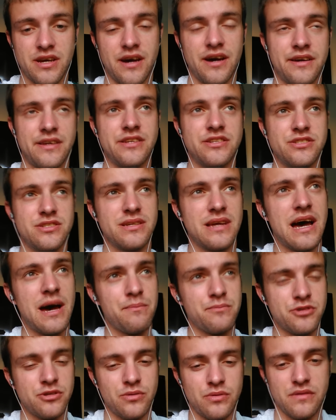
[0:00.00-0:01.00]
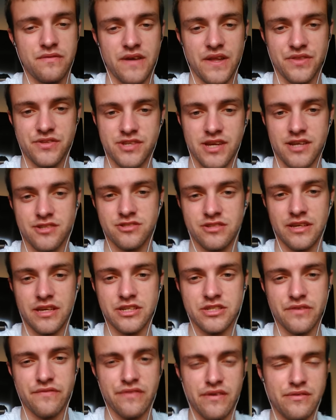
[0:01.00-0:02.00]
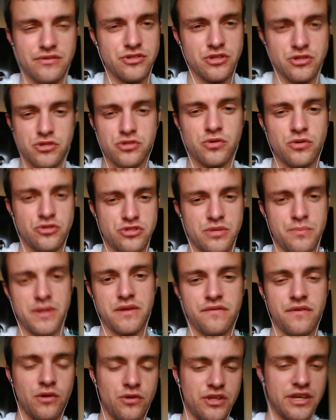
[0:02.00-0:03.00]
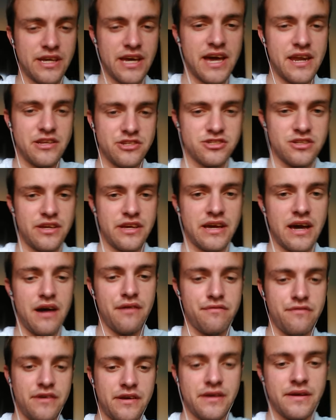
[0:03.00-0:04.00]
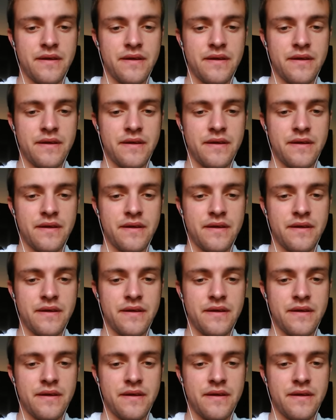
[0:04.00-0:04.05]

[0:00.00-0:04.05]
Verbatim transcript: He's absolutely fantastic. He's a, he's as good as a midfielder you get in this league, I think.